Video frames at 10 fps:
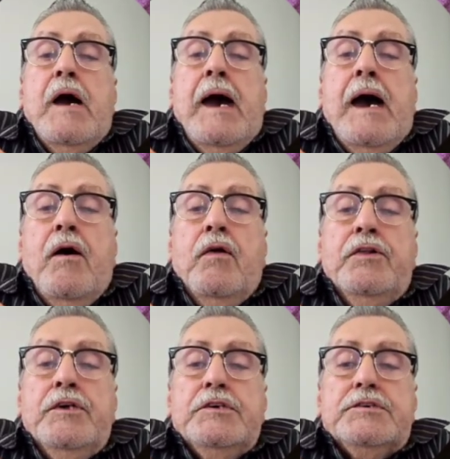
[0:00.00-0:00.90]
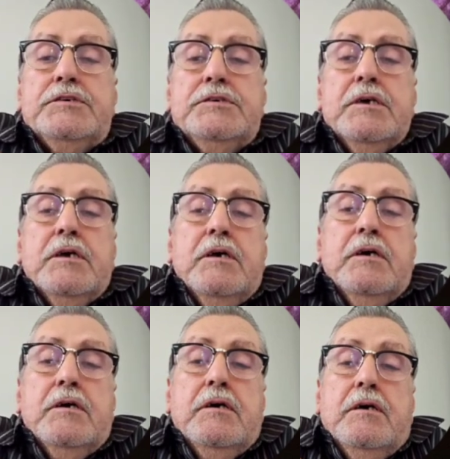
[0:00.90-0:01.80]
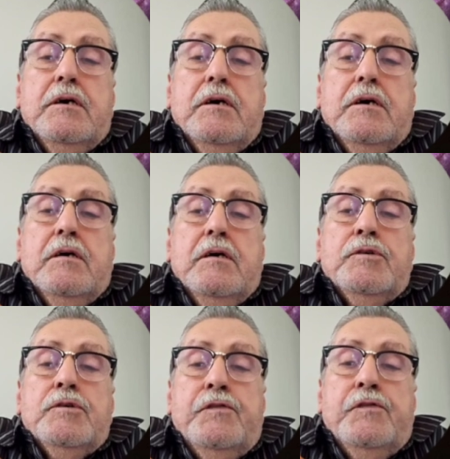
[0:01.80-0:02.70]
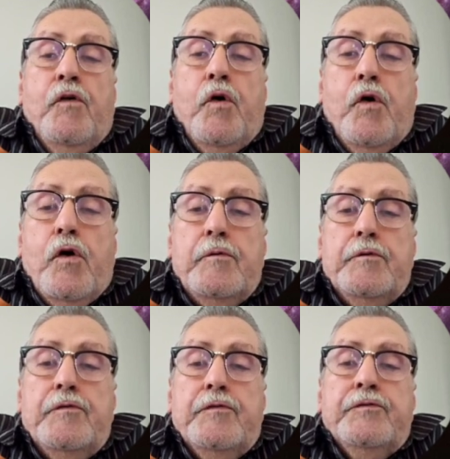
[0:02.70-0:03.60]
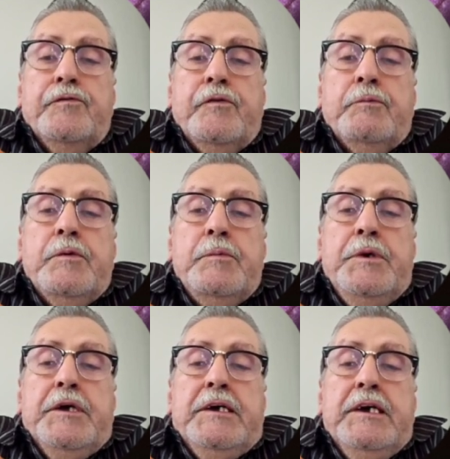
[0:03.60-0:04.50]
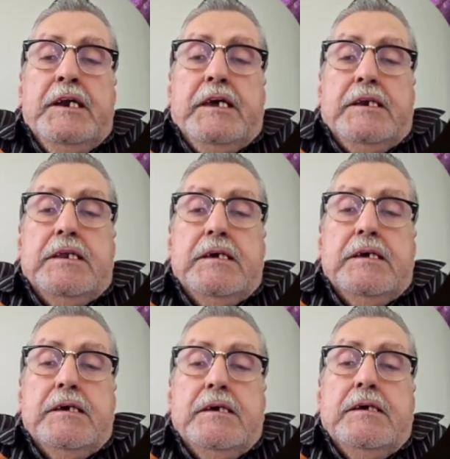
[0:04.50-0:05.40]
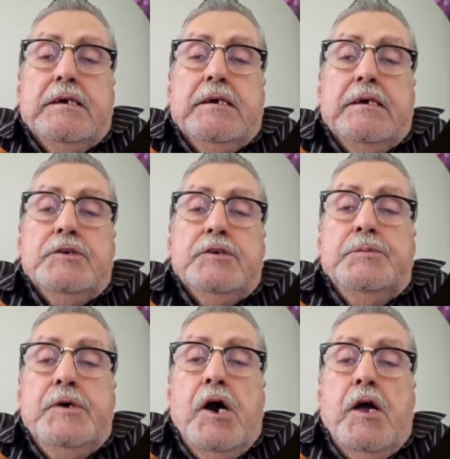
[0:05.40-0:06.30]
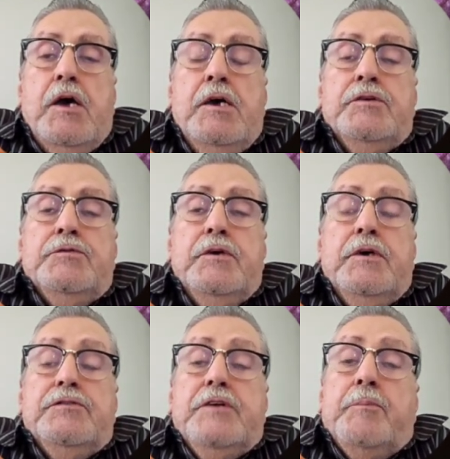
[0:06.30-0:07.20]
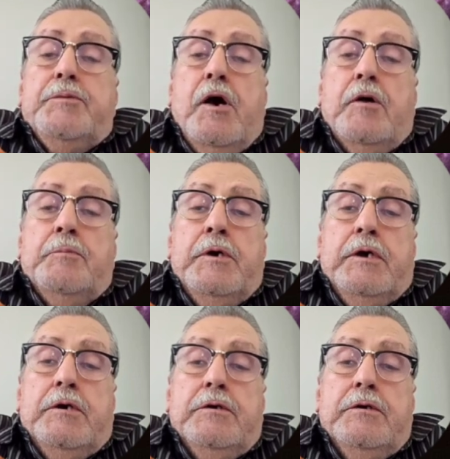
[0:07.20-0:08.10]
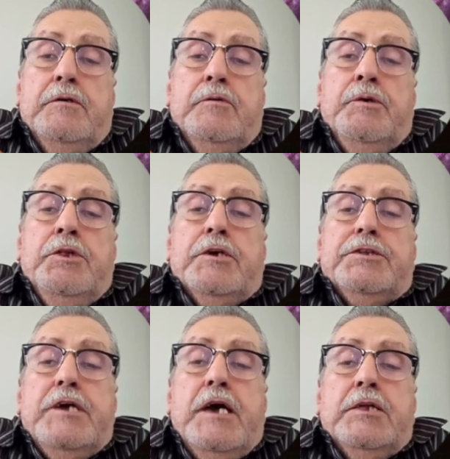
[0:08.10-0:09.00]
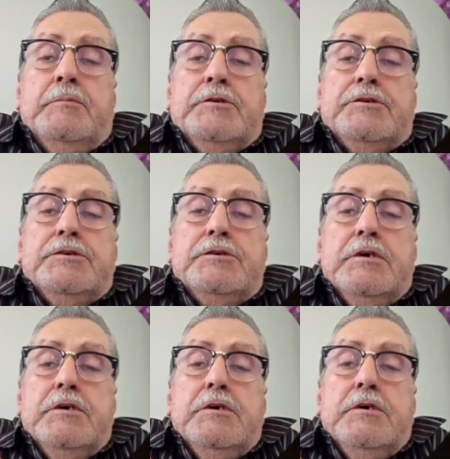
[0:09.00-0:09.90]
How this was formed from the beginning is not beyond me. We look at the elements.